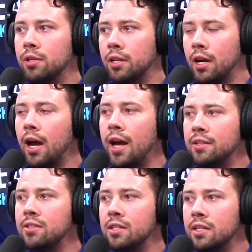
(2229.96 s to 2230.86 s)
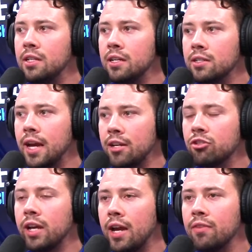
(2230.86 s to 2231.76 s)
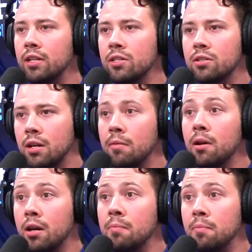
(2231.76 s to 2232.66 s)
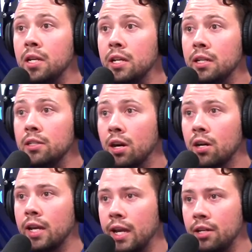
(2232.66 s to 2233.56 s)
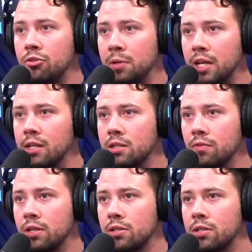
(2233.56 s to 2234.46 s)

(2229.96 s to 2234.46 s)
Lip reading: I see us actually having a mini dark age because of this.